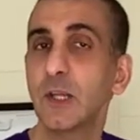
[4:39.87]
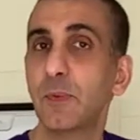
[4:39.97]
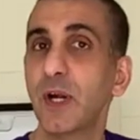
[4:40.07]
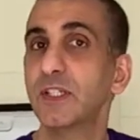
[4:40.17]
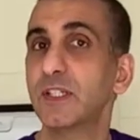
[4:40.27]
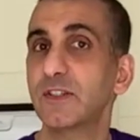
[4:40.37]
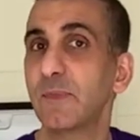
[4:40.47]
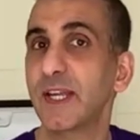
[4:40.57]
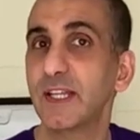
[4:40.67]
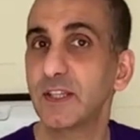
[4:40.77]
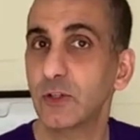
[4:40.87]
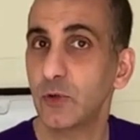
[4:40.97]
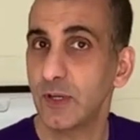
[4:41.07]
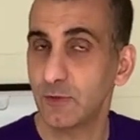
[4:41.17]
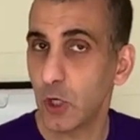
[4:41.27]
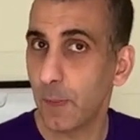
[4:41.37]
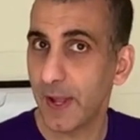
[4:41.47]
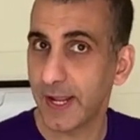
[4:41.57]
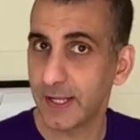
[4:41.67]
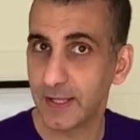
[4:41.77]
the process of making the cream
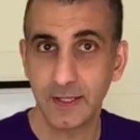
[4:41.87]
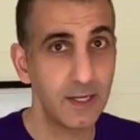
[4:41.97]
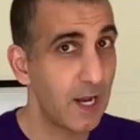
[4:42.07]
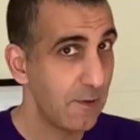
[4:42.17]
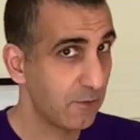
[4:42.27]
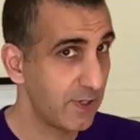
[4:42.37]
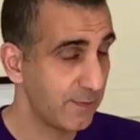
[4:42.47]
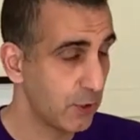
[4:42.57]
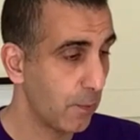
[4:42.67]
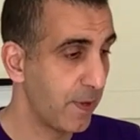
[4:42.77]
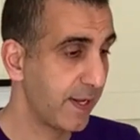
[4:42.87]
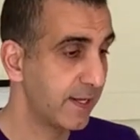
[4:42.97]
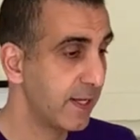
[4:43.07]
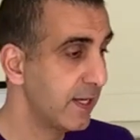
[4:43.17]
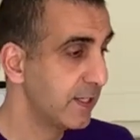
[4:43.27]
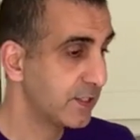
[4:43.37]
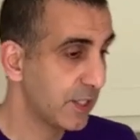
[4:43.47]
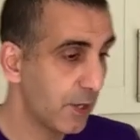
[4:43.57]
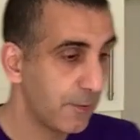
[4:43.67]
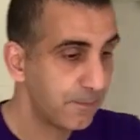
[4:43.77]
topping, the lime cream topping.
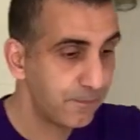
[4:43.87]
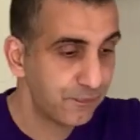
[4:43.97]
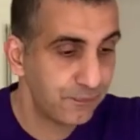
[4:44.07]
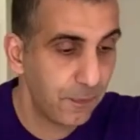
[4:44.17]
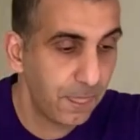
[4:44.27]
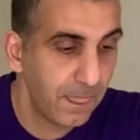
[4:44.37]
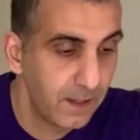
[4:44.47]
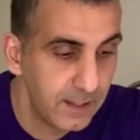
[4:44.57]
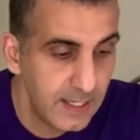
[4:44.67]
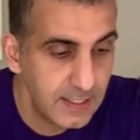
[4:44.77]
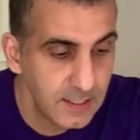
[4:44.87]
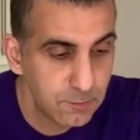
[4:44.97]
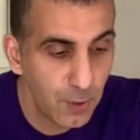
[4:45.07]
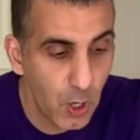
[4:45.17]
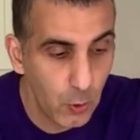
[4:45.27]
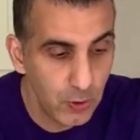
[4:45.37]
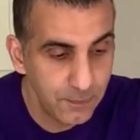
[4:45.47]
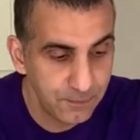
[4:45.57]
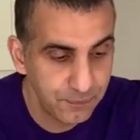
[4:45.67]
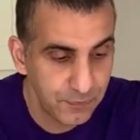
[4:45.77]
So, in this bowl,
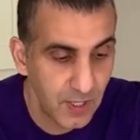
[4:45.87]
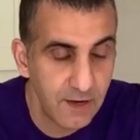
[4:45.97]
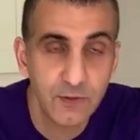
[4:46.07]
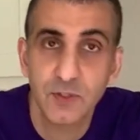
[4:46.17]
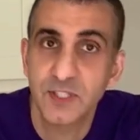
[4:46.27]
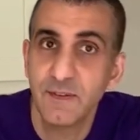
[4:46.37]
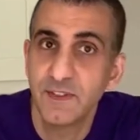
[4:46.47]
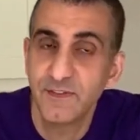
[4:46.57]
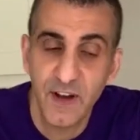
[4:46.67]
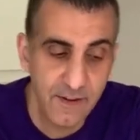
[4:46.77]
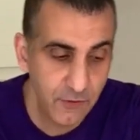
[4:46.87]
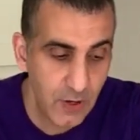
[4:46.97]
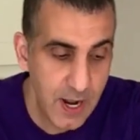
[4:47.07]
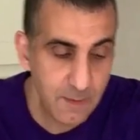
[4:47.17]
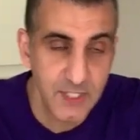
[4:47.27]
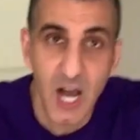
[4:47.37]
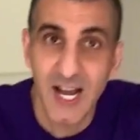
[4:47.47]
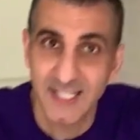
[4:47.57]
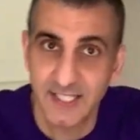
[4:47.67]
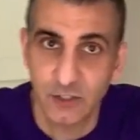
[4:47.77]
I've got 75 grams
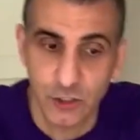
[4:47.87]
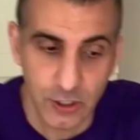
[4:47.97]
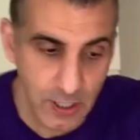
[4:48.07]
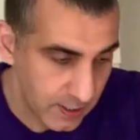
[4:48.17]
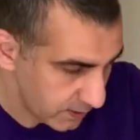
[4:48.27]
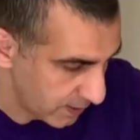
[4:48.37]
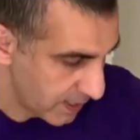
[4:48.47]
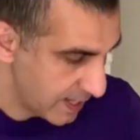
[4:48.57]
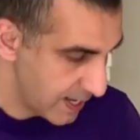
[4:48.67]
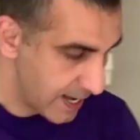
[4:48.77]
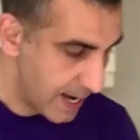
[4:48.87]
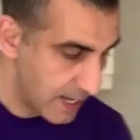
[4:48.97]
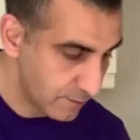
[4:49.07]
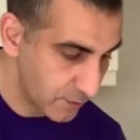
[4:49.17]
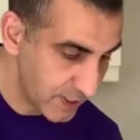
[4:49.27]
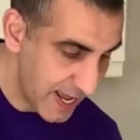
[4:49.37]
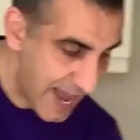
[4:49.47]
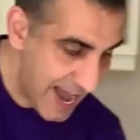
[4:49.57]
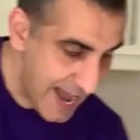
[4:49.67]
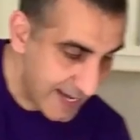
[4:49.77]
icing sugar, and I'm going to
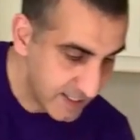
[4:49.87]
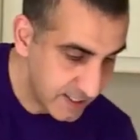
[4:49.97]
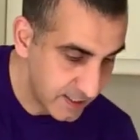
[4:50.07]
add